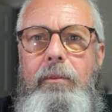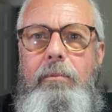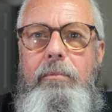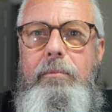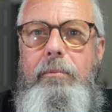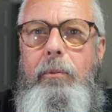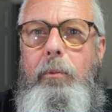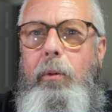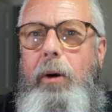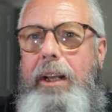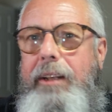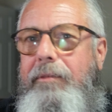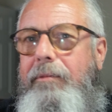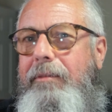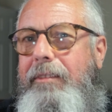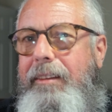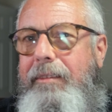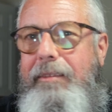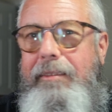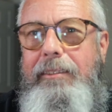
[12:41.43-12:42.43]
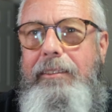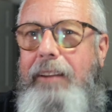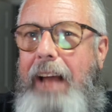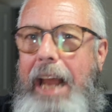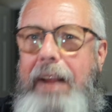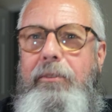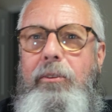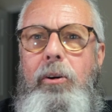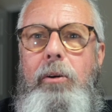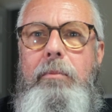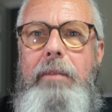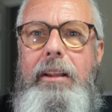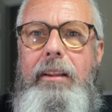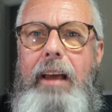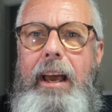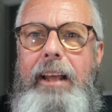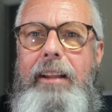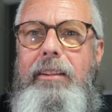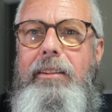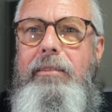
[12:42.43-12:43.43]
what Lightroom
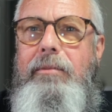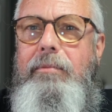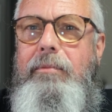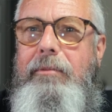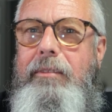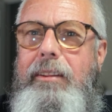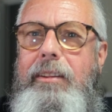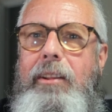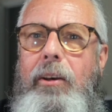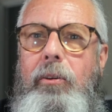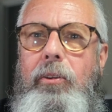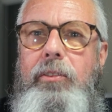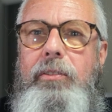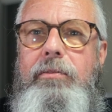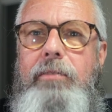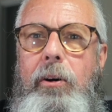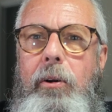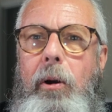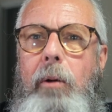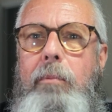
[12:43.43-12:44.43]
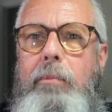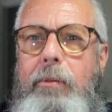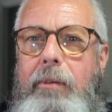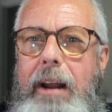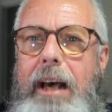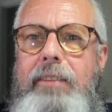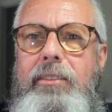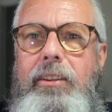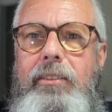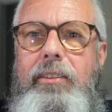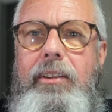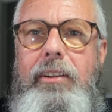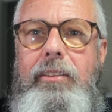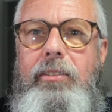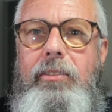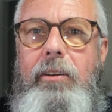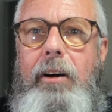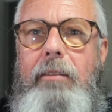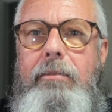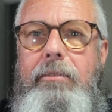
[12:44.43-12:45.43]
and those photo processing
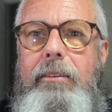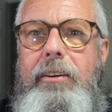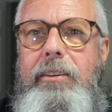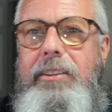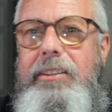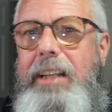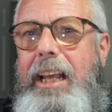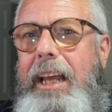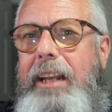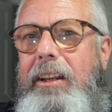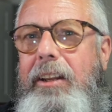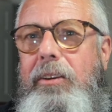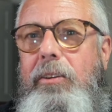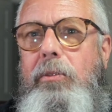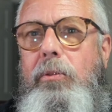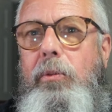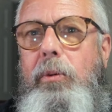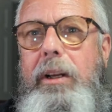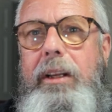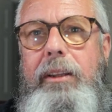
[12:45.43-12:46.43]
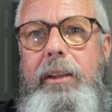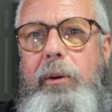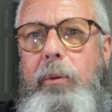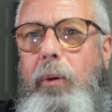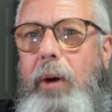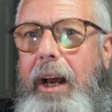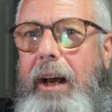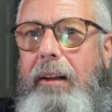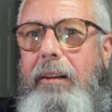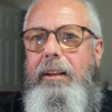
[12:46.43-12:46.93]
softwares tend to do really well.